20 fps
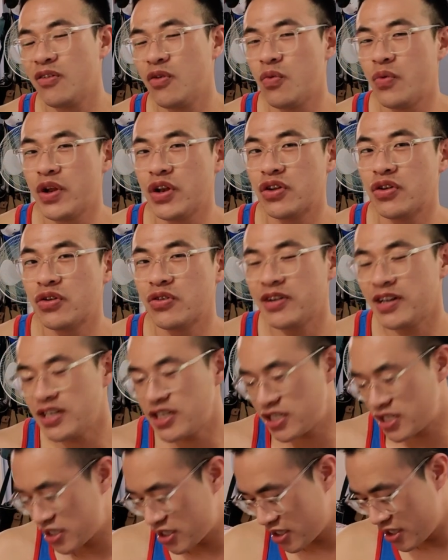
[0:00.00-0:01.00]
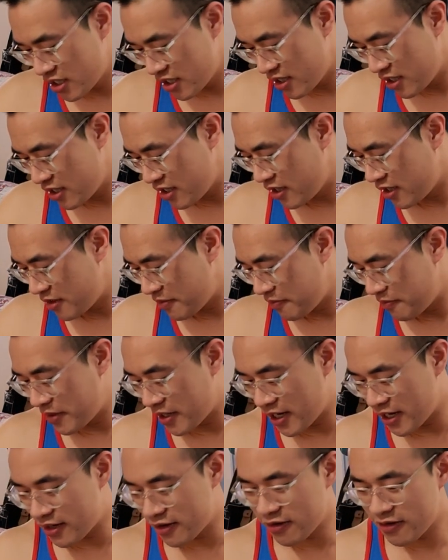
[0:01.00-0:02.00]
winterish,
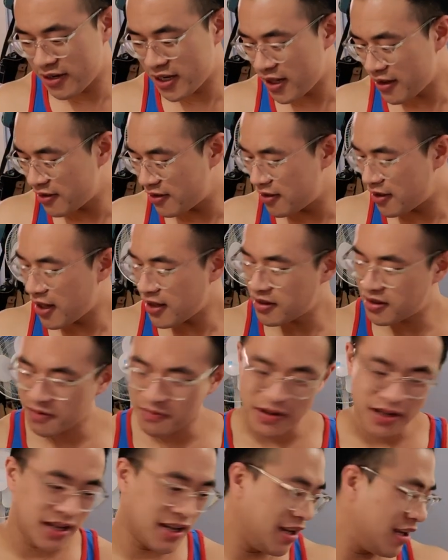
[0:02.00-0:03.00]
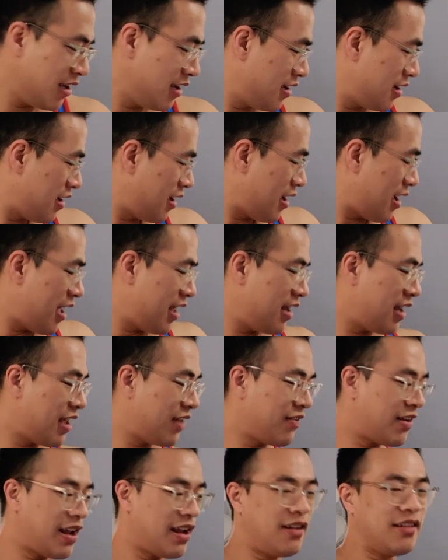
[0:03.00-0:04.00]
but it turned out not to be. And
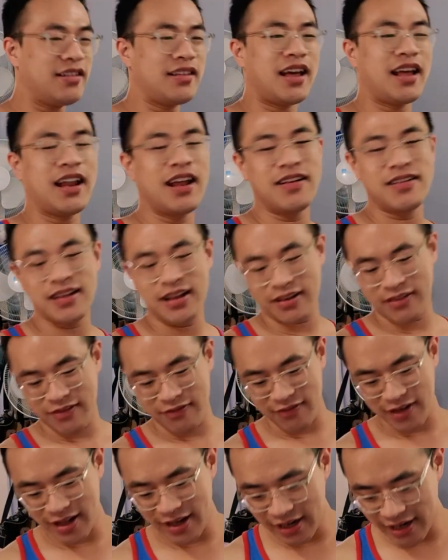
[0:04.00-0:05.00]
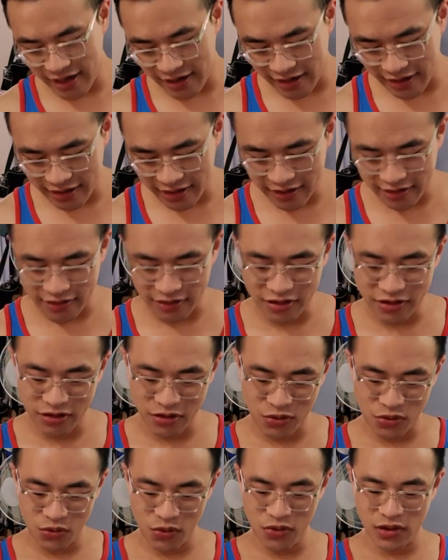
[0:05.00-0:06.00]
then when I looked at it, I was like, why did I think this
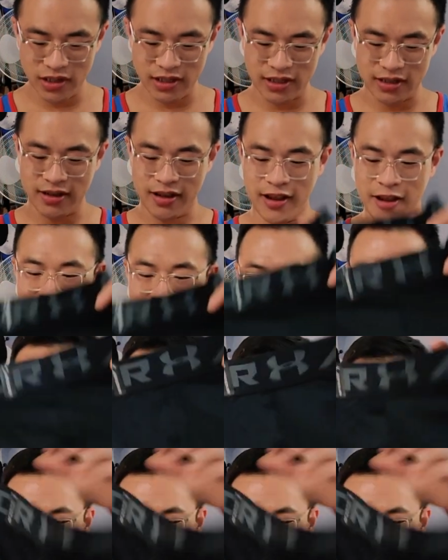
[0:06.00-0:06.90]
looked cool at the time? But